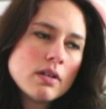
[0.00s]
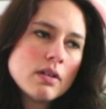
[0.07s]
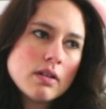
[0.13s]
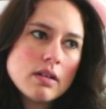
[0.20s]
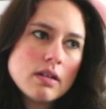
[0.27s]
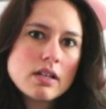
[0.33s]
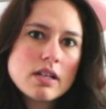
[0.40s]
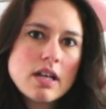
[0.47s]

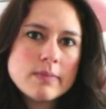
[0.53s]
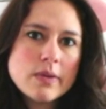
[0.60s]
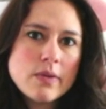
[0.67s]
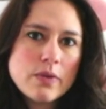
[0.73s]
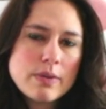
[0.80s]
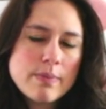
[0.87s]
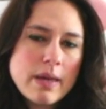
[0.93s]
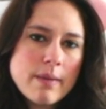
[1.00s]
Come live
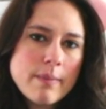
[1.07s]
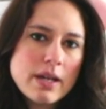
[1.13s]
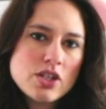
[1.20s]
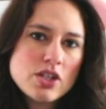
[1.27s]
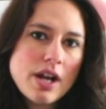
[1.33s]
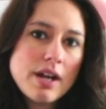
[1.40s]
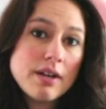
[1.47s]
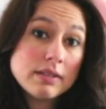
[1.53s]
with me and my
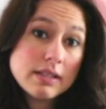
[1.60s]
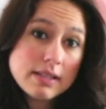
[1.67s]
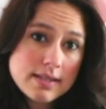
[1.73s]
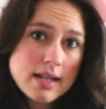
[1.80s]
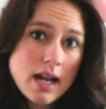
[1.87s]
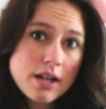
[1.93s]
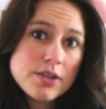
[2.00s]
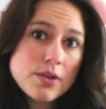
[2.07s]
child that's
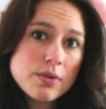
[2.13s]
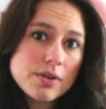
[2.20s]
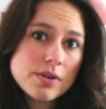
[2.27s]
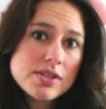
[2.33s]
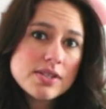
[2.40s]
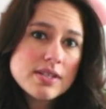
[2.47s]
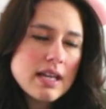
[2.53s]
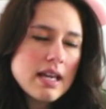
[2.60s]
not
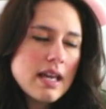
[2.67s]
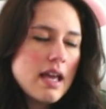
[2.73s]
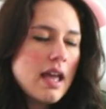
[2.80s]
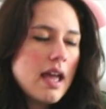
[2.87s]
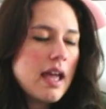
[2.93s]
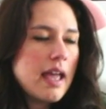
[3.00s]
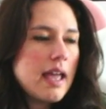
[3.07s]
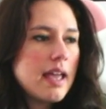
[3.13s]
yours.
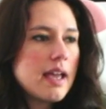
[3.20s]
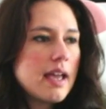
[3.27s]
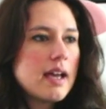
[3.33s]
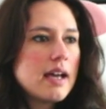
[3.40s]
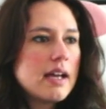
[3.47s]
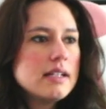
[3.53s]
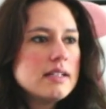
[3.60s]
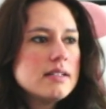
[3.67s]

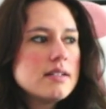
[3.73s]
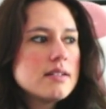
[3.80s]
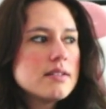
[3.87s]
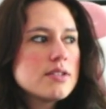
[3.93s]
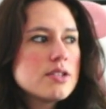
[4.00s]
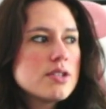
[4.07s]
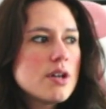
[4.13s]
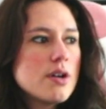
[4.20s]
And
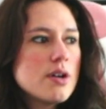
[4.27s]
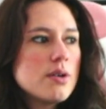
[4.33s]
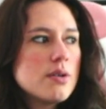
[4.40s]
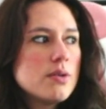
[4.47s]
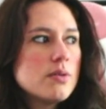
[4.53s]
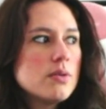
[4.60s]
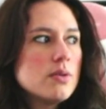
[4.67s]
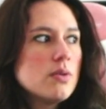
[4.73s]

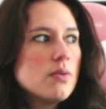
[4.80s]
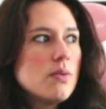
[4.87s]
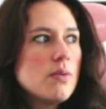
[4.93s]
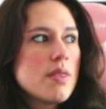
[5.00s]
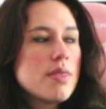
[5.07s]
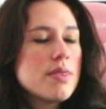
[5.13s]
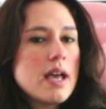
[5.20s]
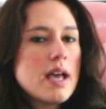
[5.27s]
so
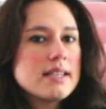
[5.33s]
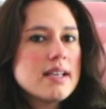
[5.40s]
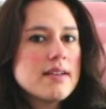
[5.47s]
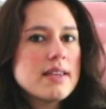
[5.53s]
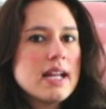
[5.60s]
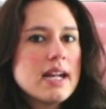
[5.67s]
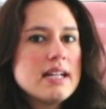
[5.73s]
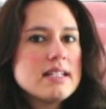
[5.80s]
that's how
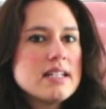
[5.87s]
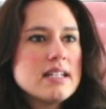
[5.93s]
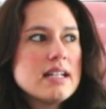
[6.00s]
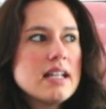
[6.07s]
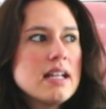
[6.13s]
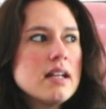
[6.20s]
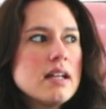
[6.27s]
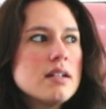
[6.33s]
that ended.
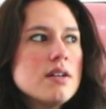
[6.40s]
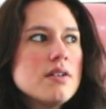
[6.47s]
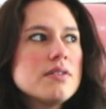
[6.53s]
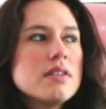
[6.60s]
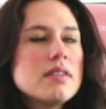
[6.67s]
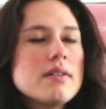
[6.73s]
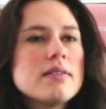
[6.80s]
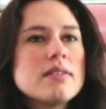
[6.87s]
And I know that
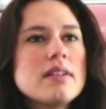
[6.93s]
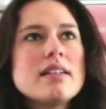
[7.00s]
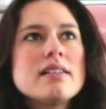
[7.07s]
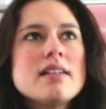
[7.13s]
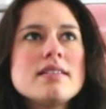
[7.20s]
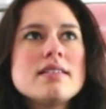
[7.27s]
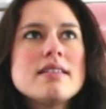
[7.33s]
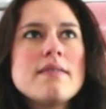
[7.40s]
they were like,
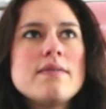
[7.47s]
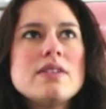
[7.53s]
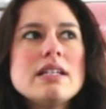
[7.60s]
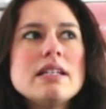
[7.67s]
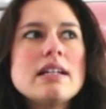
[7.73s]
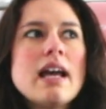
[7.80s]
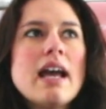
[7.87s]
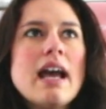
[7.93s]
let's give Dean
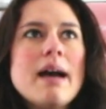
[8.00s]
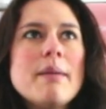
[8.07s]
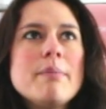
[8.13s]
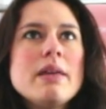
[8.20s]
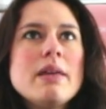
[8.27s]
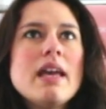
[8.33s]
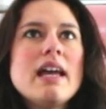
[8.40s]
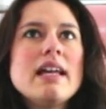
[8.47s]
a
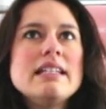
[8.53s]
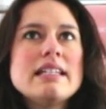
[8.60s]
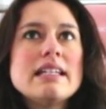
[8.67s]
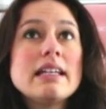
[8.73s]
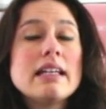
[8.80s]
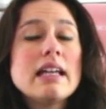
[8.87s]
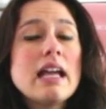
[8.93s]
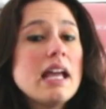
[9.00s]
happy
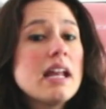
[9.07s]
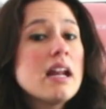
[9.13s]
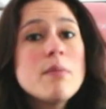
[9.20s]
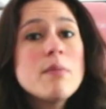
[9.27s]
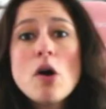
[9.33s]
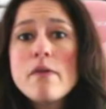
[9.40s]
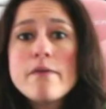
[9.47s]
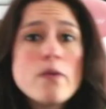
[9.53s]
ending. And I'm
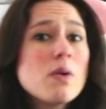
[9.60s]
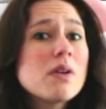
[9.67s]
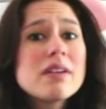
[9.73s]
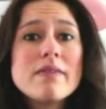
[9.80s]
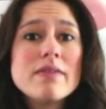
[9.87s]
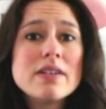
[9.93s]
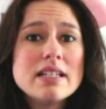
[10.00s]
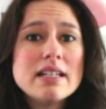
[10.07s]
all for
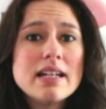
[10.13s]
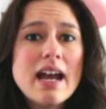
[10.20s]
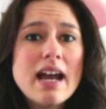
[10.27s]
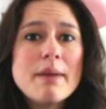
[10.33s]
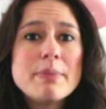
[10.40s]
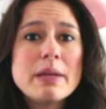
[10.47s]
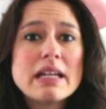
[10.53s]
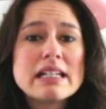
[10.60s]
giving Dean a
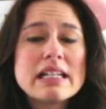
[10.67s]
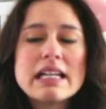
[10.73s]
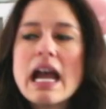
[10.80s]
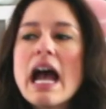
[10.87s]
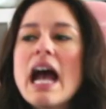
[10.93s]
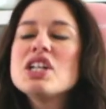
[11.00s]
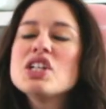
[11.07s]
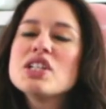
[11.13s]
happy ending.
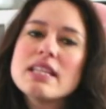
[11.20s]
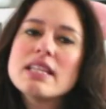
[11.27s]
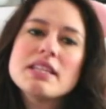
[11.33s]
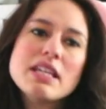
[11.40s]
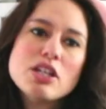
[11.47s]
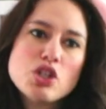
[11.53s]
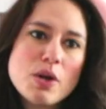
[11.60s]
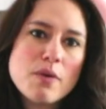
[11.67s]
I just think they
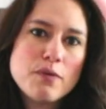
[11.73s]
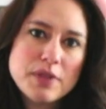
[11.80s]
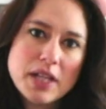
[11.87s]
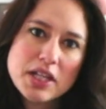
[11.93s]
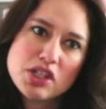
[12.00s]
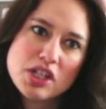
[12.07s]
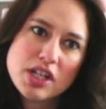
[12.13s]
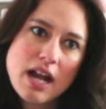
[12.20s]
should have
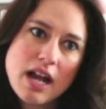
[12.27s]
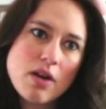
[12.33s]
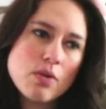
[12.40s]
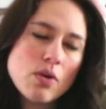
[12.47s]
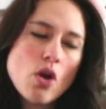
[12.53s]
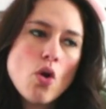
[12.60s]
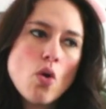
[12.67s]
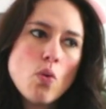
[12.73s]
fleshed it out
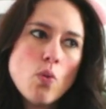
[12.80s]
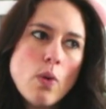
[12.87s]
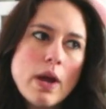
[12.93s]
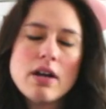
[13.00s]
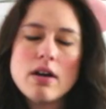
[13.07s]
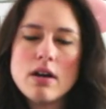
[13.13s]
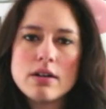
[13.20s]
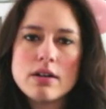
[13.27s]
way
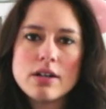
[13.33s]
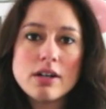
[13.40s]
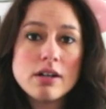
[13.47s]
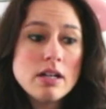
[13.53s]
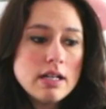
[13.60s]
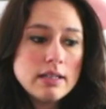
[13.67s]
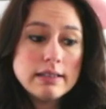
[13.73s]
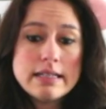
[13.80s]
harder.
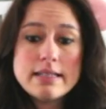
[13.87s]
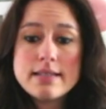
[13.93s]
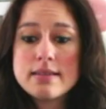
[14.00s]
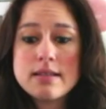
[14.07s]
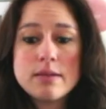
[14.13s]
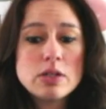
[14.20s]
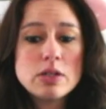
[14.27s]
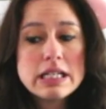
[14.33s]
Lisa's
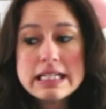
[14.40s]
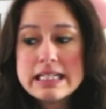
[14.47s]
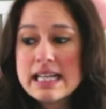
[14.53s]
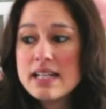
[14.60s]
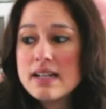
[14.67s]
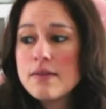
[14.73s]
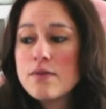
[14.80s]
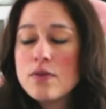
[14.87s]
someone he
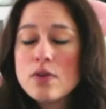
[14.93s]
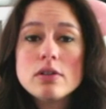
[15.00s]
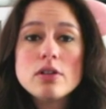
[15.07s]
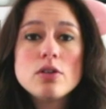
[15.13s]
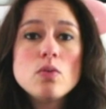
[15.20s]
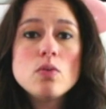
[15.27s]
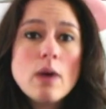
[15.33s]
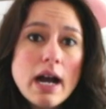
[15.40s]
dated for a
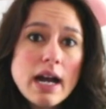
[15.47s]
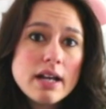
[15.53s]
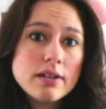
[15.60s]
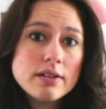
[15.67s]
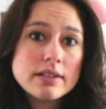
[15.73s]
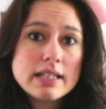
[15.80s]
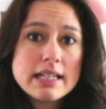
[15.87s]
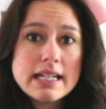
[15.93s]
little while
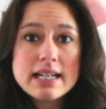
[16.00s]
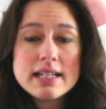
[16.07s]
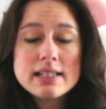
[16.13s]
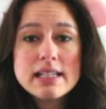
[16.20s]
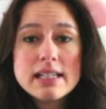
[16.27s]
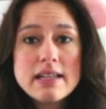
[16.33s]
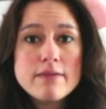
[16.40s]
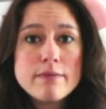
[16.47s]
and then he had to
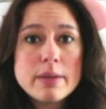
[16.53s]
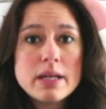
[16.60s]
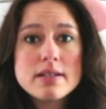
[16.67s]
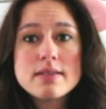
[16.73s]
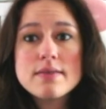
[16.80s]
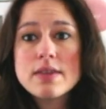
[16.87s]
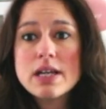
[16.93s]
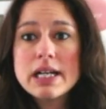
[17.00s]
leave because
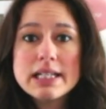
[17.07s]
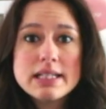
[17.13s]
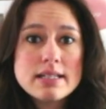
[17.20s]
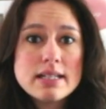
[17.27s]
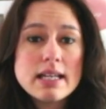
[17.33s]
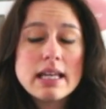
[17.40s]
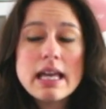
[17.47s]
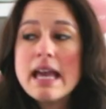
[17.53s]
of the
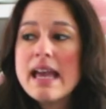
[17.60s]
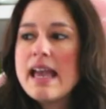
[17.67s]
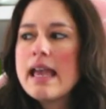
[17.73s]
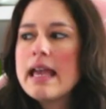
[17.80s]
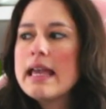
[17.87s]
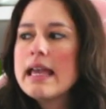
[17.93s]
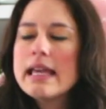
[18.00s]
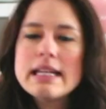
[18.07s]
hunting.
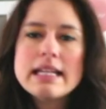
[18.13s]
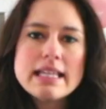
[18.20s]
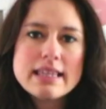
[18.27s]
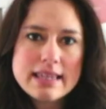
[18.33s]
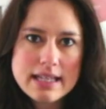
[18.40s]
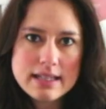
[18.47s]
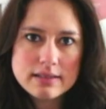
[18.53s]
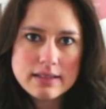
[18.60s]

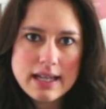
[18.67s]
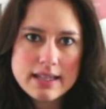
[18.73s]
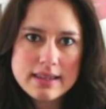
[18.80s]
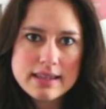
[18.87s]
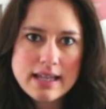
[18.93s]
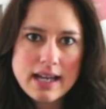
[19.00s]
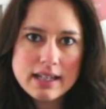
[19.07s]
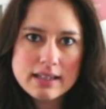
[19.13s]
Anything like
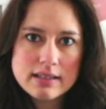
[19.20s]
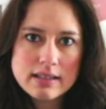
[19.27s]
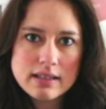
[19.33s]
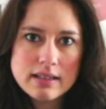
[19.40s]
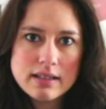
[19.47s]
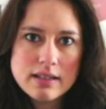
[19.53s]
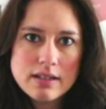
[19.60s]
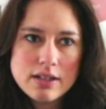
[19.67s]
that.
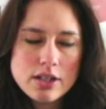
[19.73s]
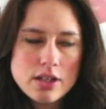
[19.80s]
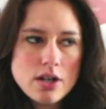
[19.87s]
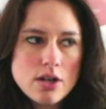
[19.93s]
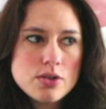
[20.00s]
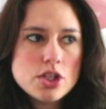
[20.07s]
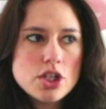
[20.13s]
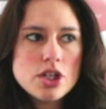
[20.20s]
You know,
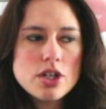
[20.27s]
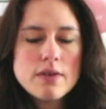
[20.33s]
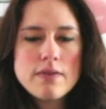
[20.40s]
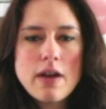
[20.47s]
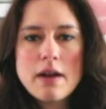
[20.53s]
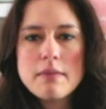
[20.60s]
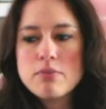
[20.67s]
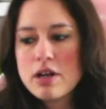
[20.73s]
she could have
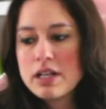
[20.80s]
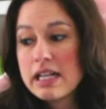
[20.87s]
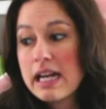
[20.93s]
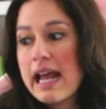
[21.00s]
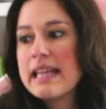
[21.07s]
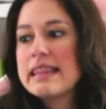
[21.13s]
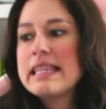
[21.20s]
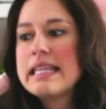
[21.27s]
gotten pregnant
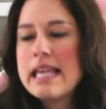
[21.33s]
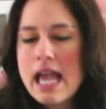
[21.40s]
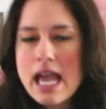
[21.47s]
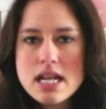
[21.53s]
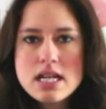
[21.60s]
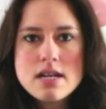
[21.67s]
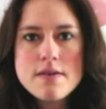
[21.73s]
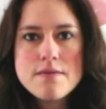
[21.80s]
at the
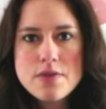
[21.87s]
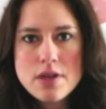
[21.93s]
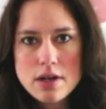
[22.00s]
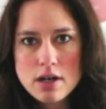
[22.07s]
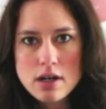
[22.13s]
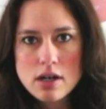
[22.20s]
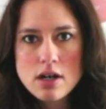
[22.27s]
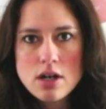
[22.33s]
end of
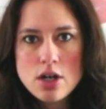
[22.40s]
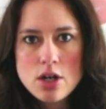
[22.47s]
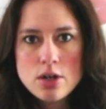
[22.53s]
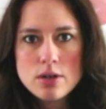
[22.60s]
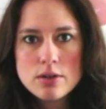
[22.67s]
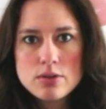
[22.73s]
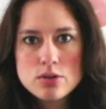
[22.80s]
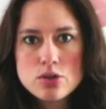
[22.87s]
their
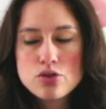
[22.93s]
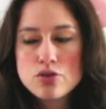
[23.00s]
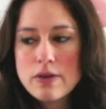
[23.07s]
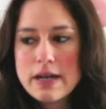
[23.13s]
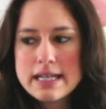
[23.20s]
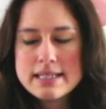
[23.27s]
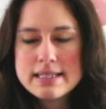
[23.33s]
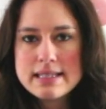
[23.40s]

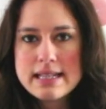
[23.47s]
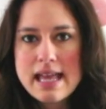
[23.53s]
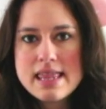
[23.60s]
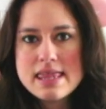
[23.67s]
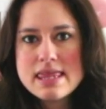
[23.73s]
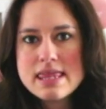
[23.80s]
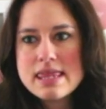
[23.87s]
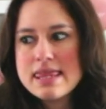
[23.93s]
tryst,
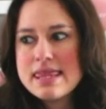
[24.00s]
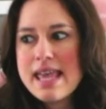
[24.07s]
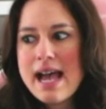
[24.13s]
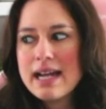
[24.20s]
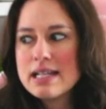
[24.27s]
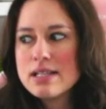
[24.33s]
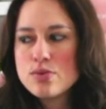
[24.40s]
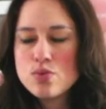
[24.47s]
and that
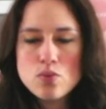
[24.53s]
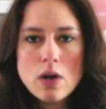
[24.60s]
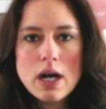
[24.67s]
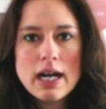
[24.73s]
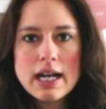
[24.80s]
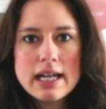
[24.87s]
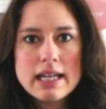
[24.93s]
is why